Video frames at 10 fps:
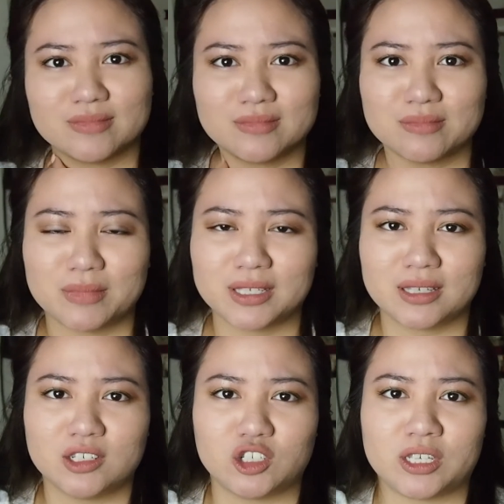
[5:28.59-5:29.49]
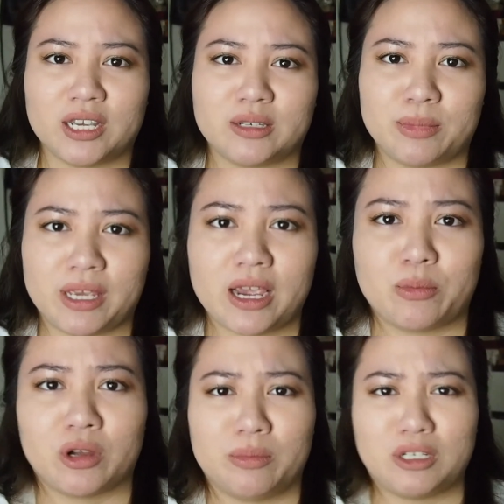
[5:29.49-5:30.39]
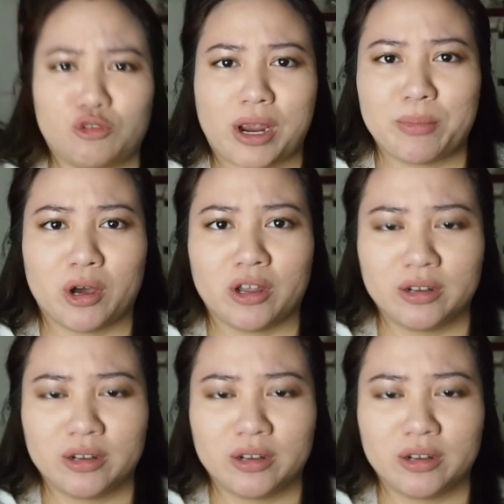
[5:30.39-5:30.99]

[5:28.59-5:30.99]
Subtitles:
My son just kicked my camera at my tripod.